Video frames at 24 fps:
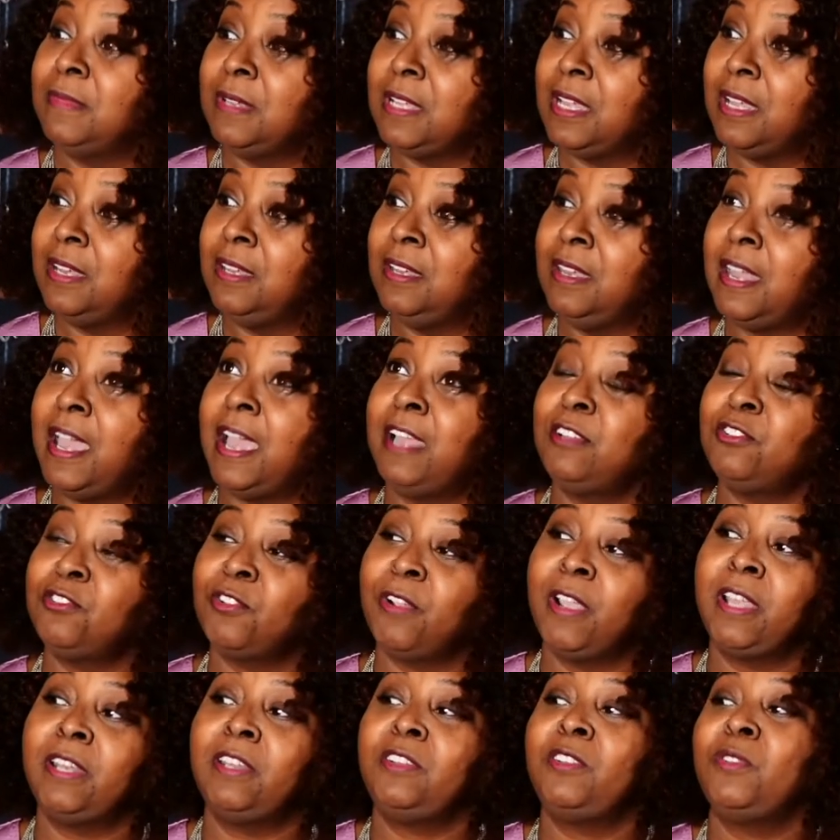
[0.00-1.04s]
not
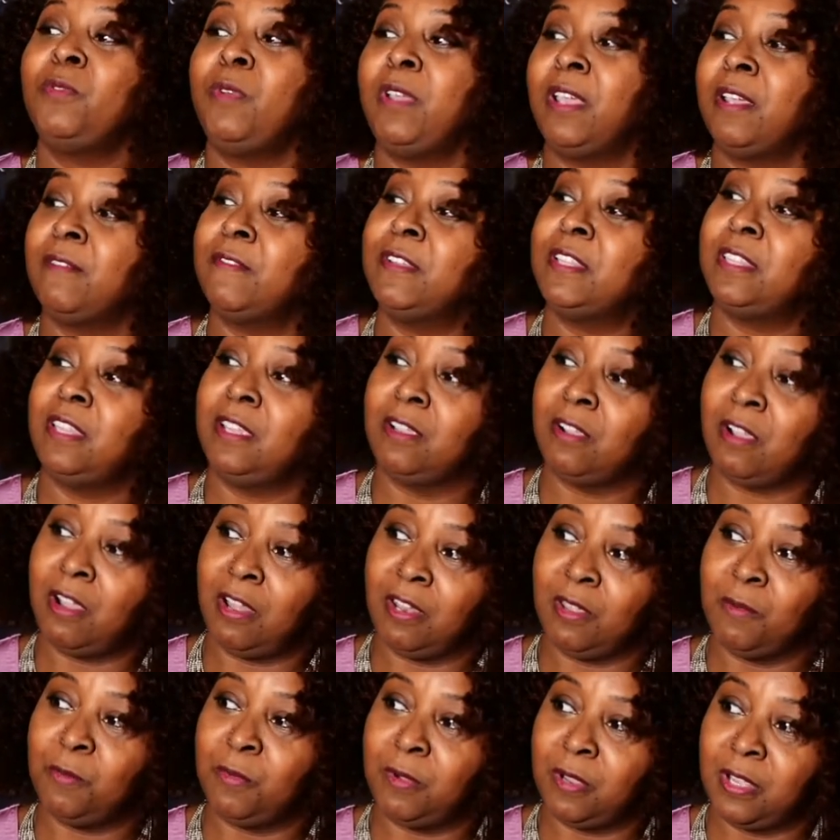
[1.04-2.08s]
trying to do everything all
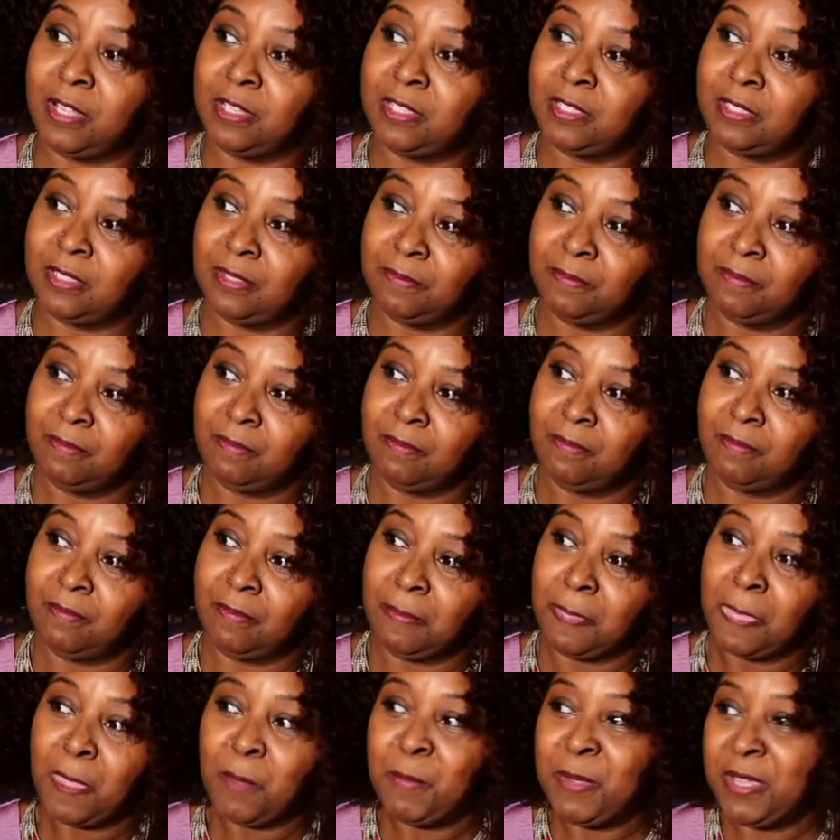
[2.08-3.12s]
at once
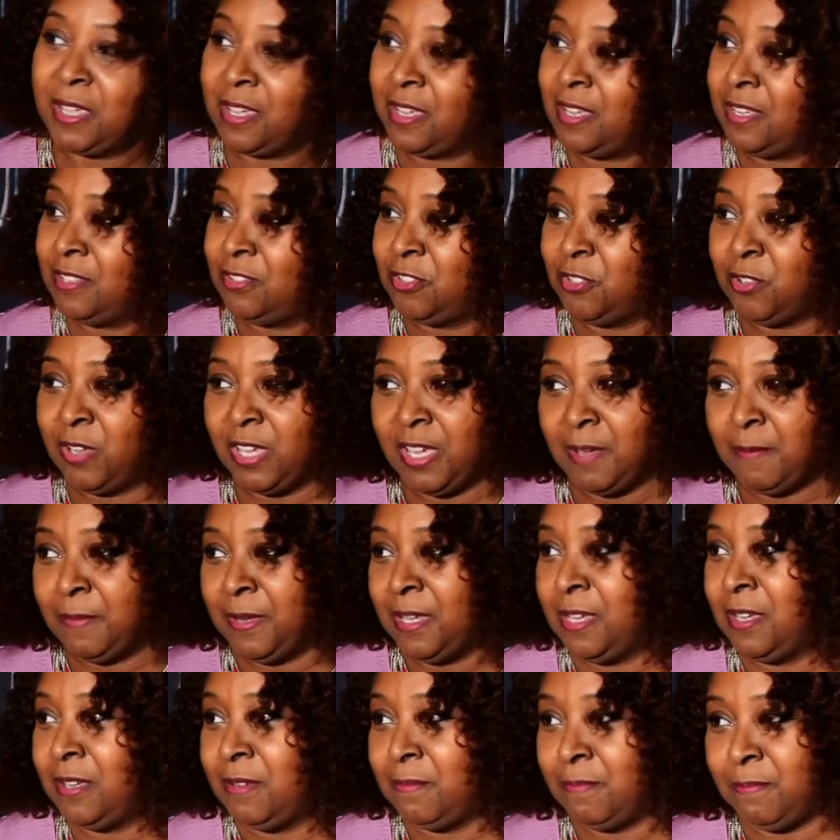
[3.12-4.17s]
because you can not
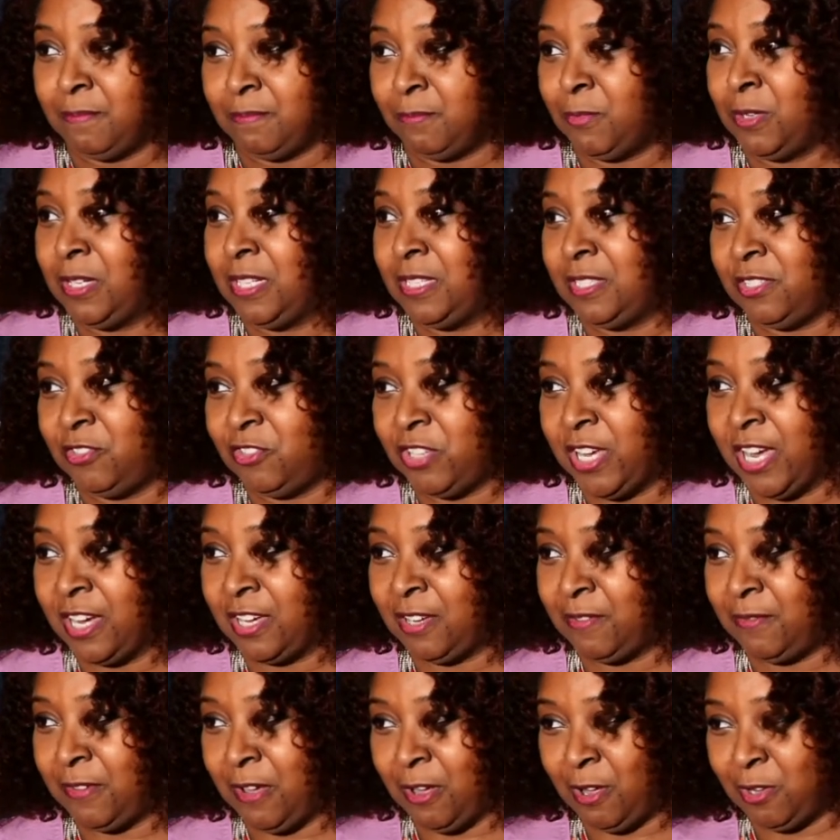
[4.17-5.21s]
be a what is a jack
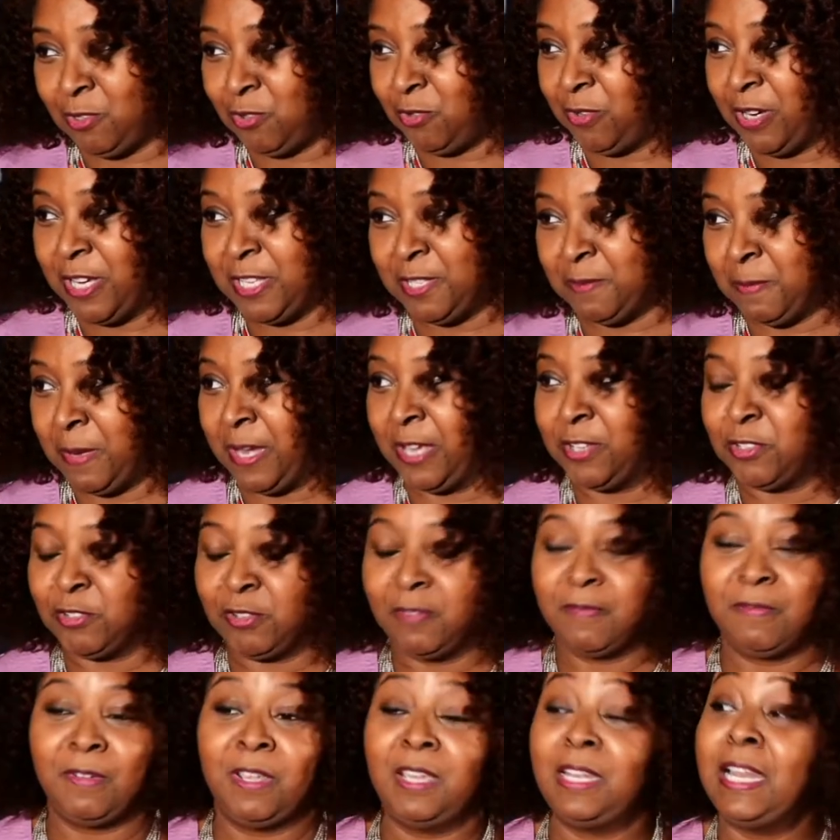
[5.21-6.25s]
of all trades master
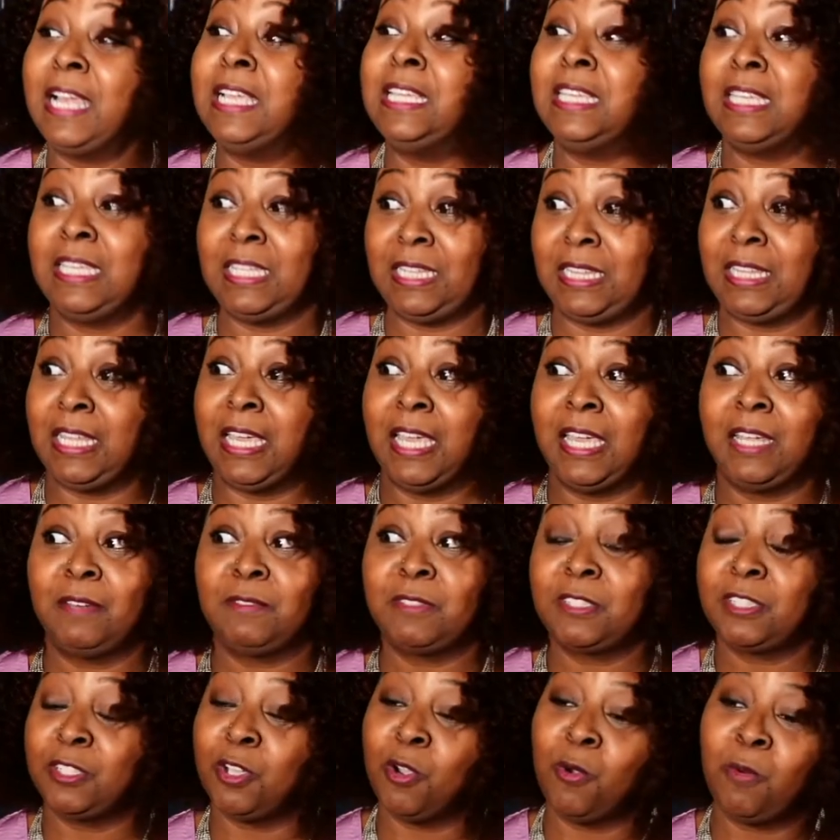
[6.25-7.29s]
of none i get that
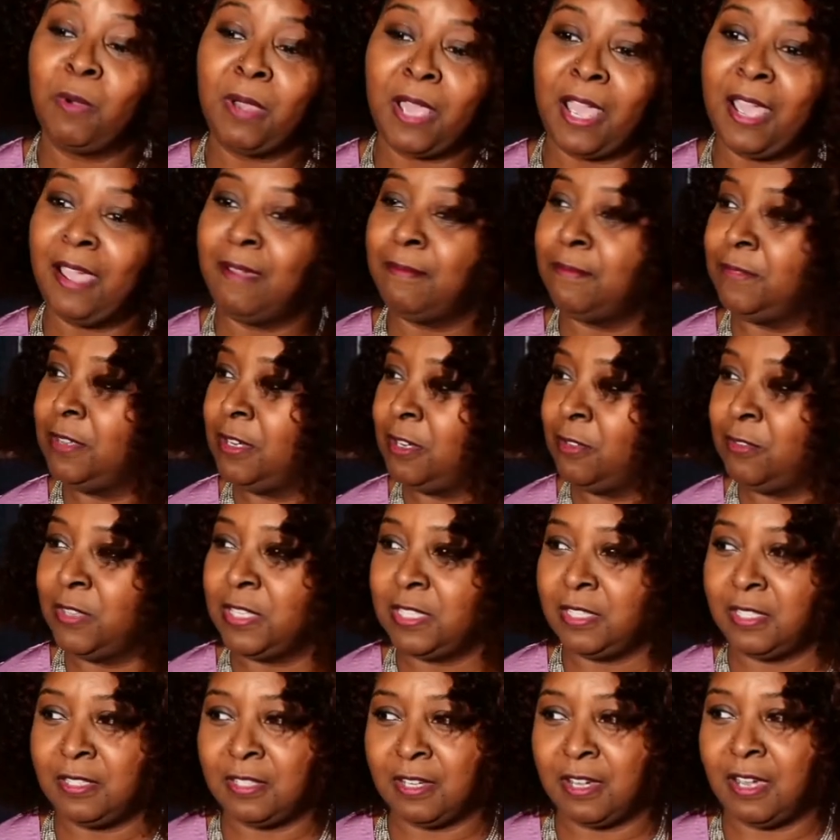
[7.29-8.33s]
so i have you know
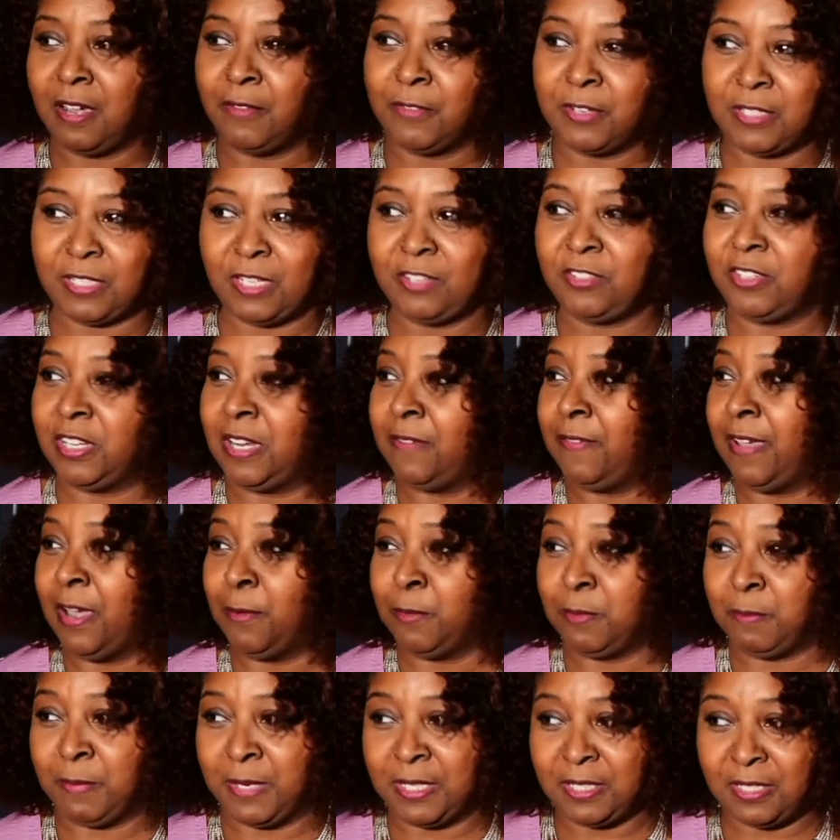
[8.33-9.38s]
this is a conversation i've had
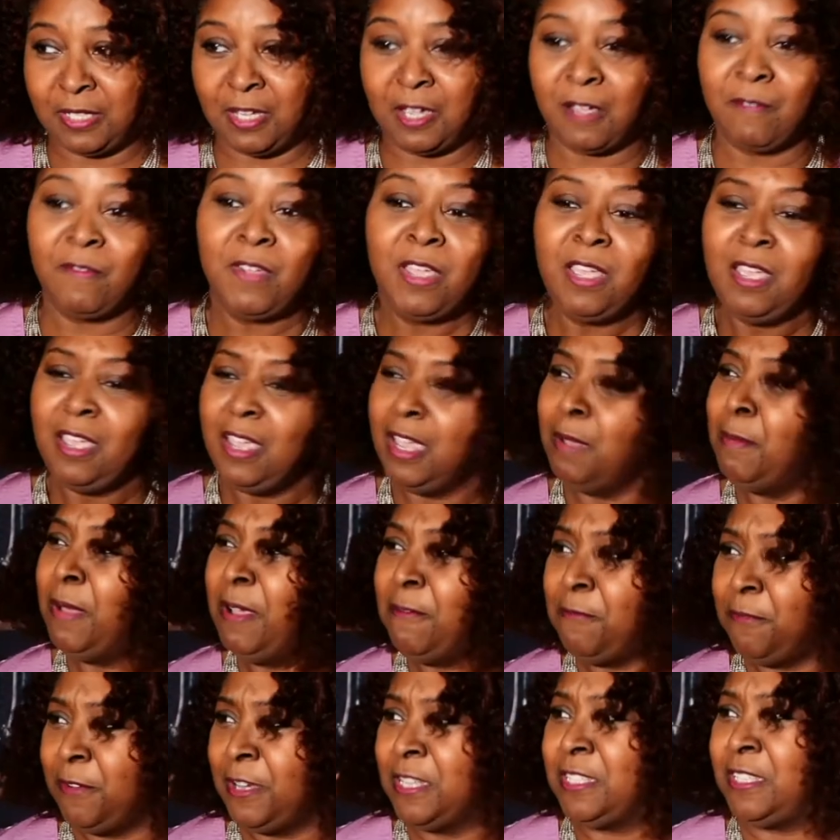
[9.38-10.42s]
with myself and my
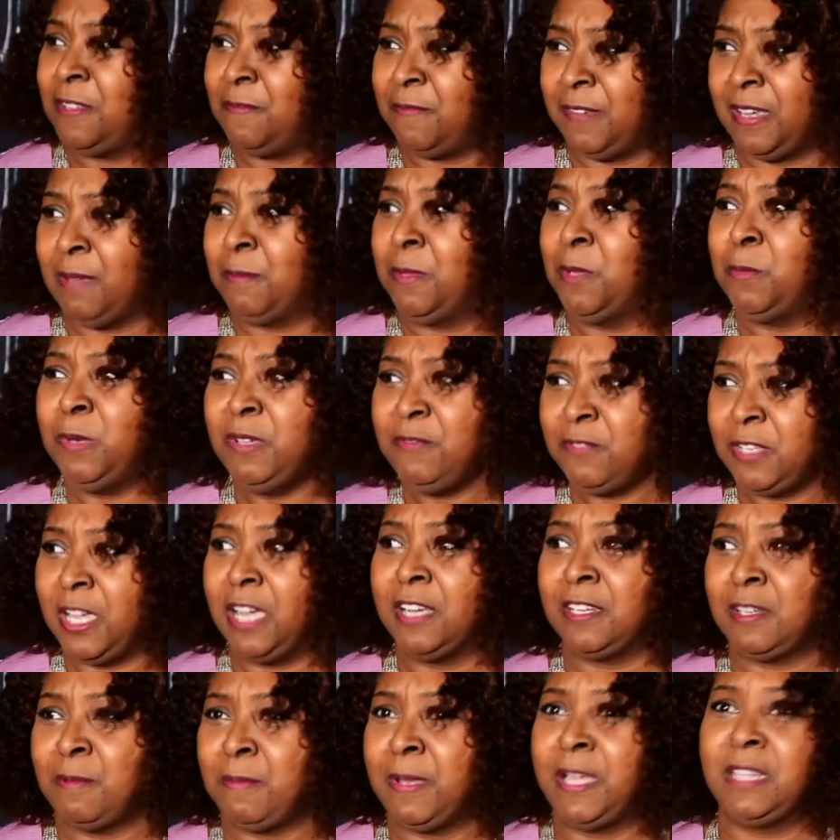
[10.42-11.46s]
friends and family we've
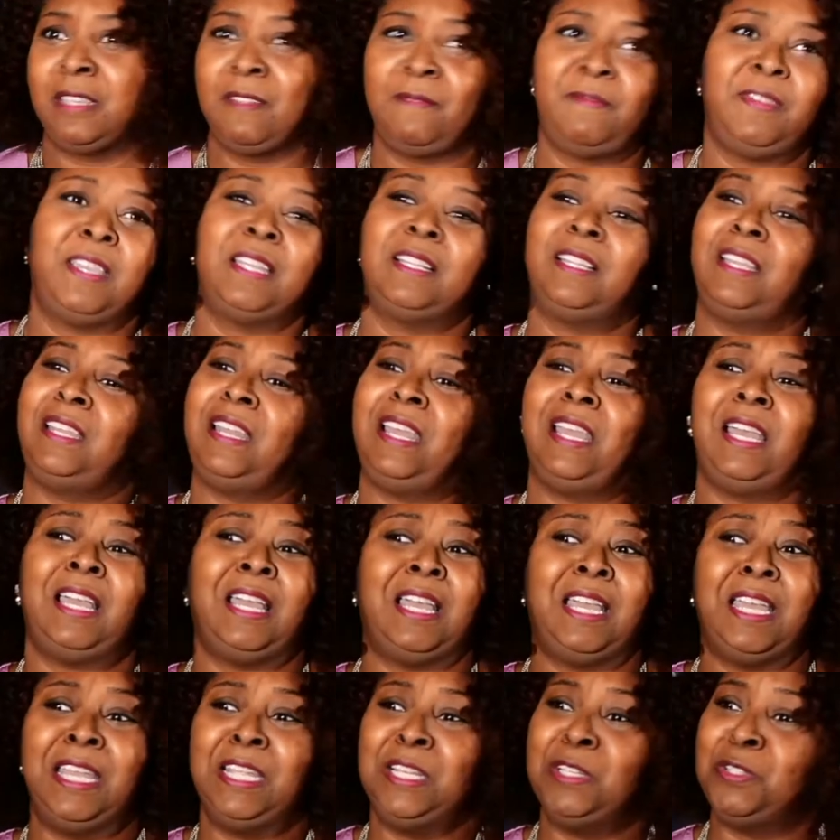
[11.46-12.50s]
talked about the fact that
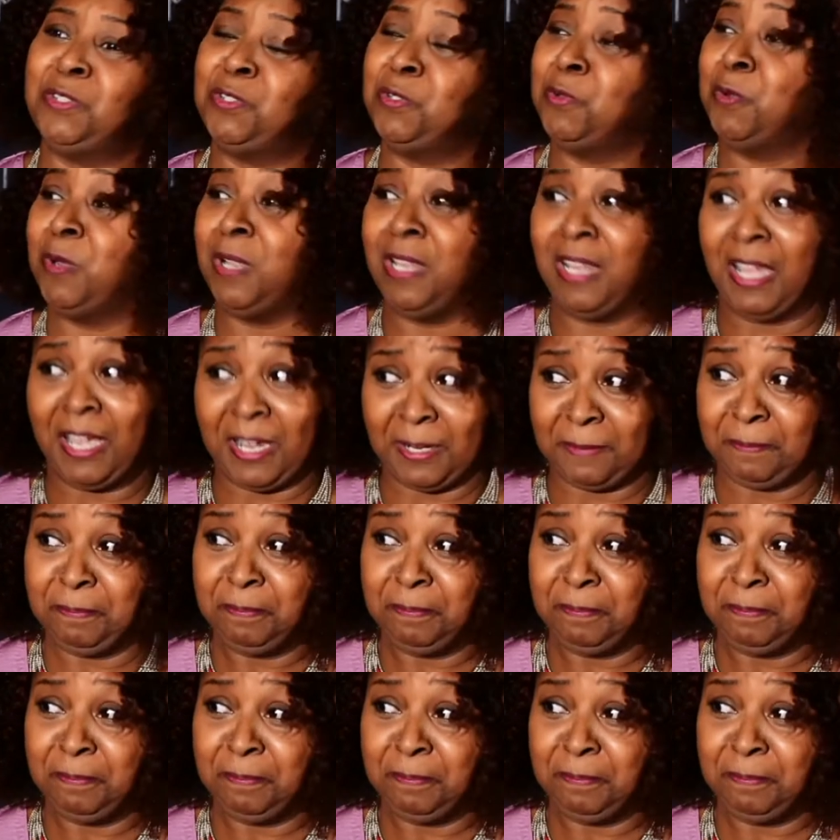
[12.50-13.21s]
i do a lot